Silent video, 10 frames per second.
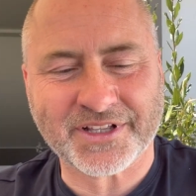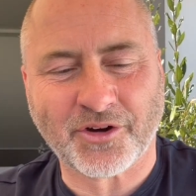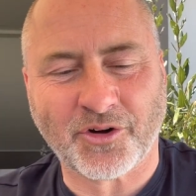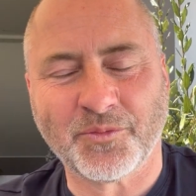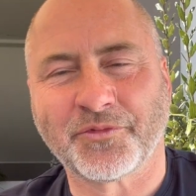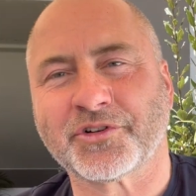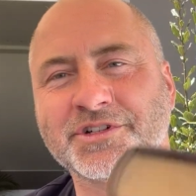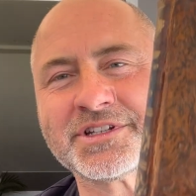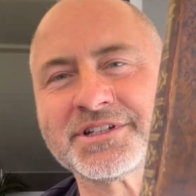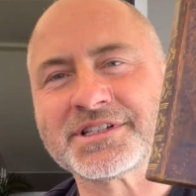at home. For
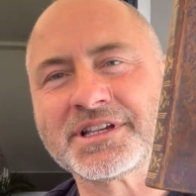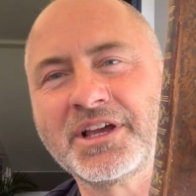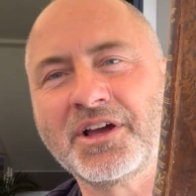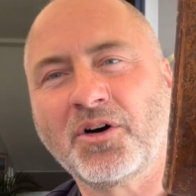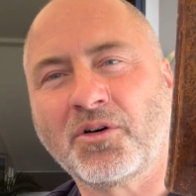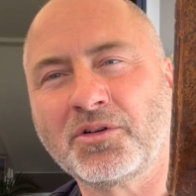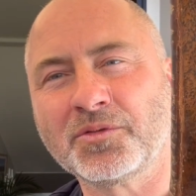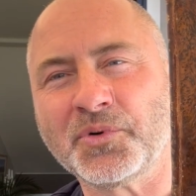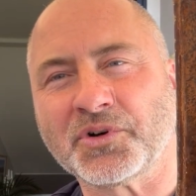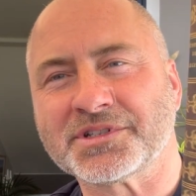instance, all
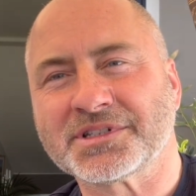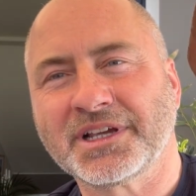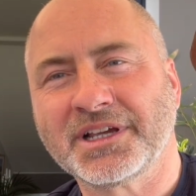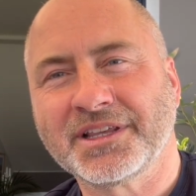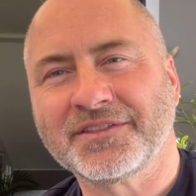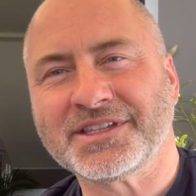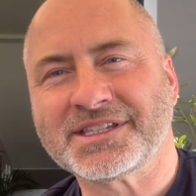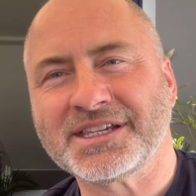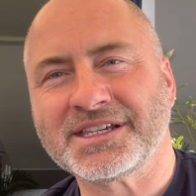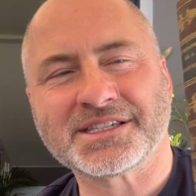books. This
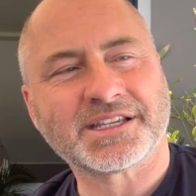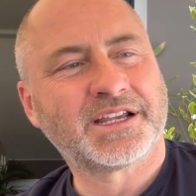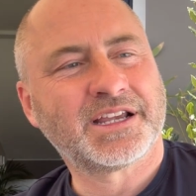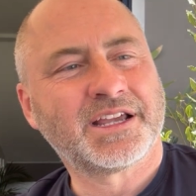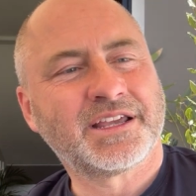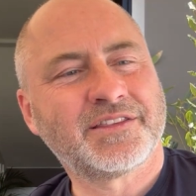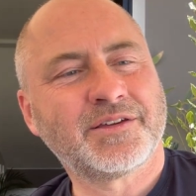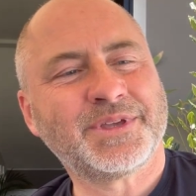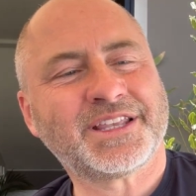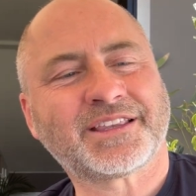is
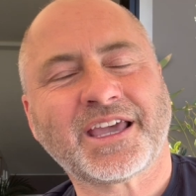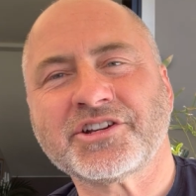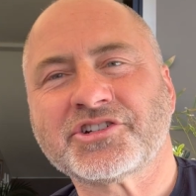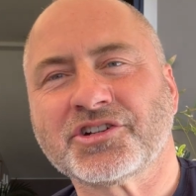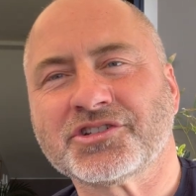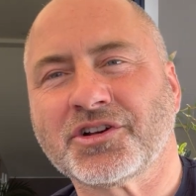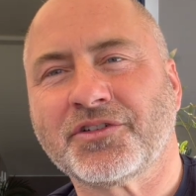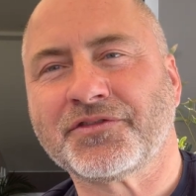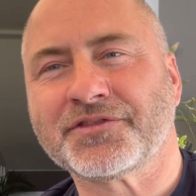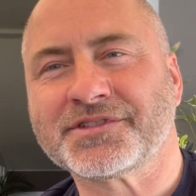the Meditations
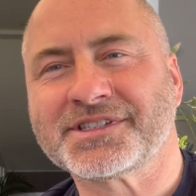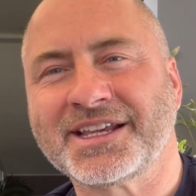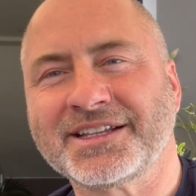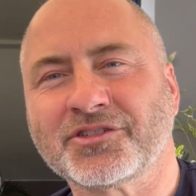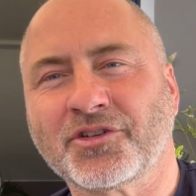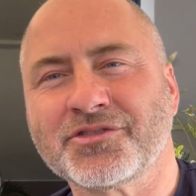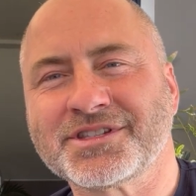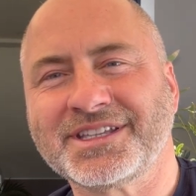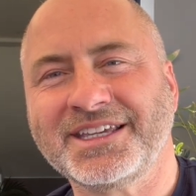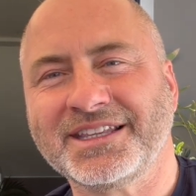of Saint
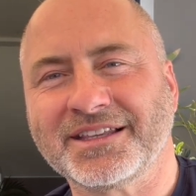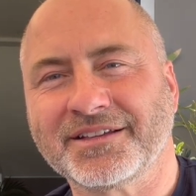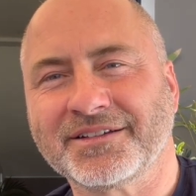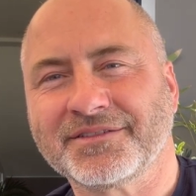Augustine.